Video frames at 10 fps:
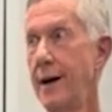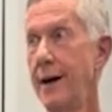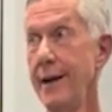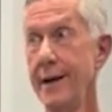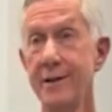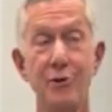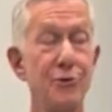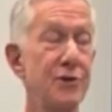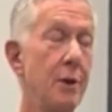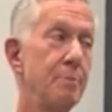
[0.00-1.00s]
I had to
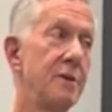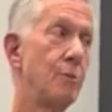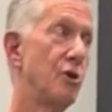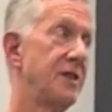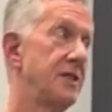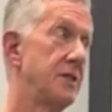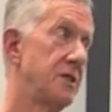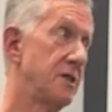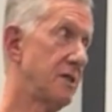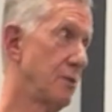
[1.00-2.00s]
do something more
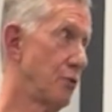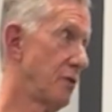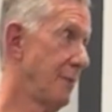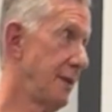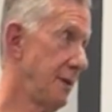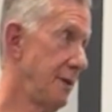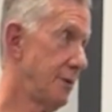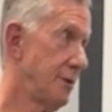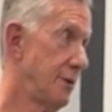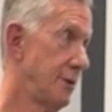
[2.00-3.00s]
consistent with my
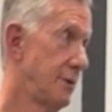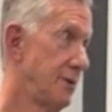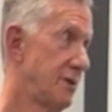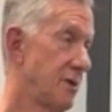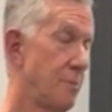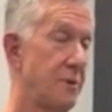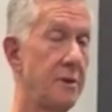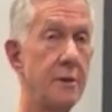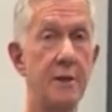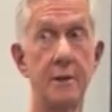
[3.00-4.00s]
nature,
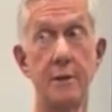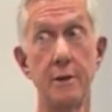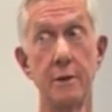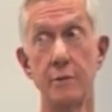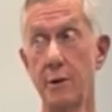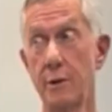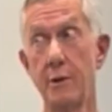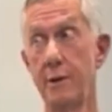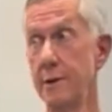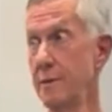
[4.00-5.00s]
something that didn't
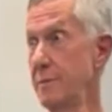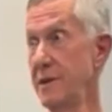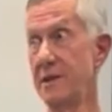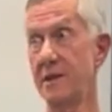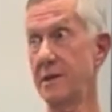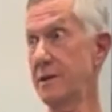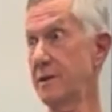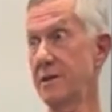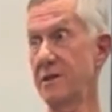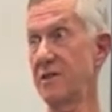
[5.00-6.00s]
require me
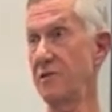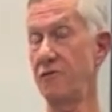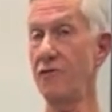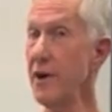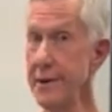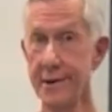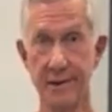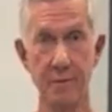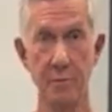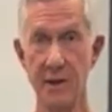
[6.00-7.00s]
to fight
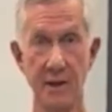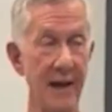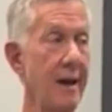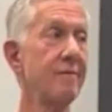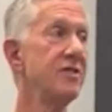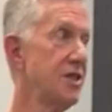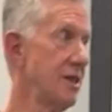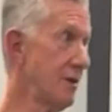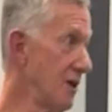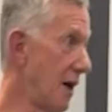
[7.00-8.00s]
and be an
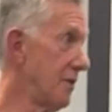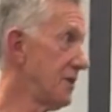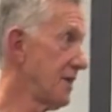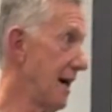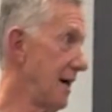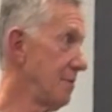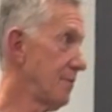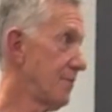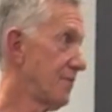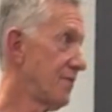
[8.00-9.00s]
adversary all the
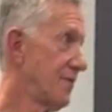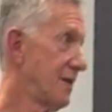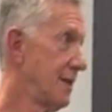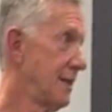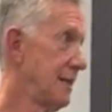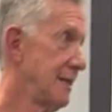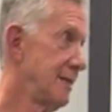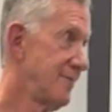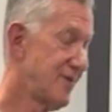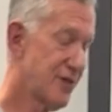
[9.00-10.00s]
time.
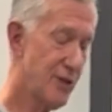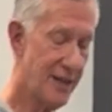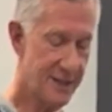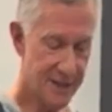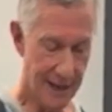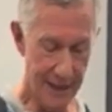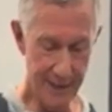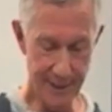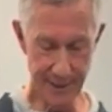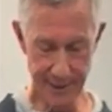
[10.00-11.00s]
So I
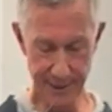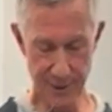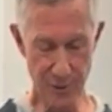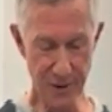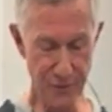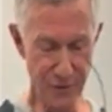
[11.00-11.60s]
decided to run